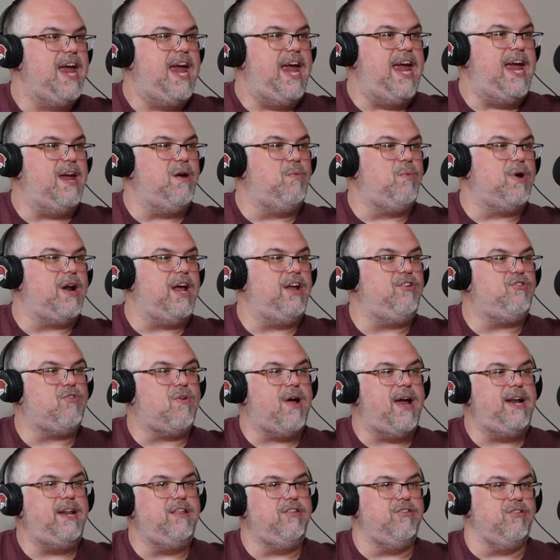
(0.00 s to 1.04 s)
And what I
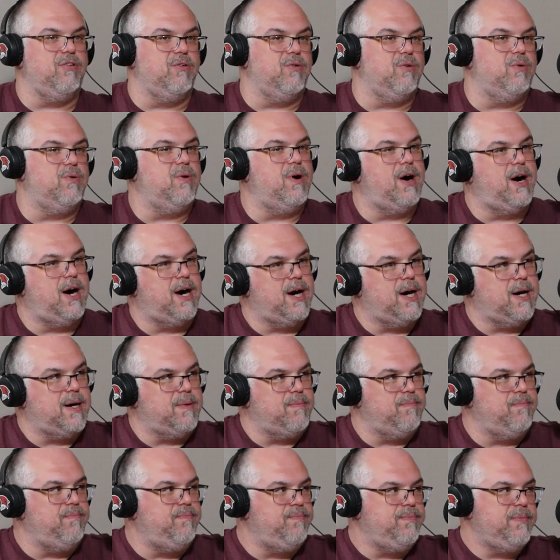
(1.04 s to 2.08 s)
try to do,
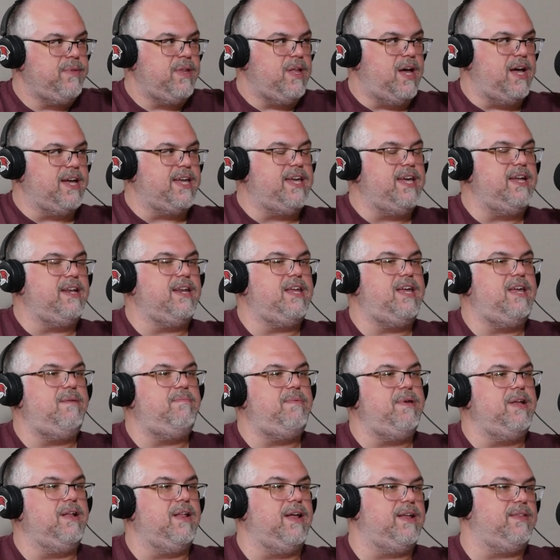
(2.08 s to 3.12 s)
again,
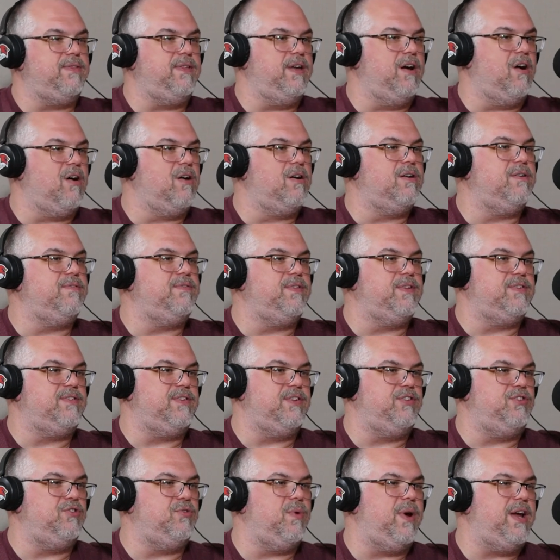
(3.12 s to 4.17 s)
keeping like the art of the
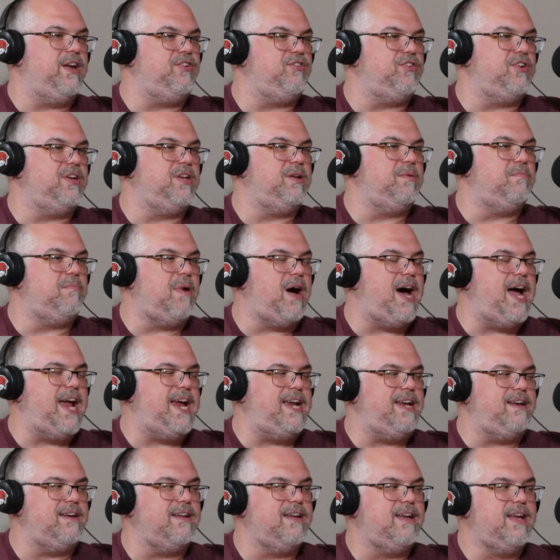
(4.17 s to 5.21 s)
situation in
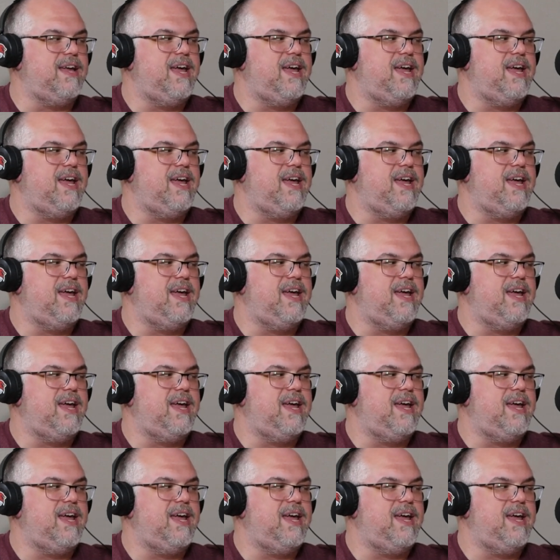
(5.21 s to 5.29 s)
mind,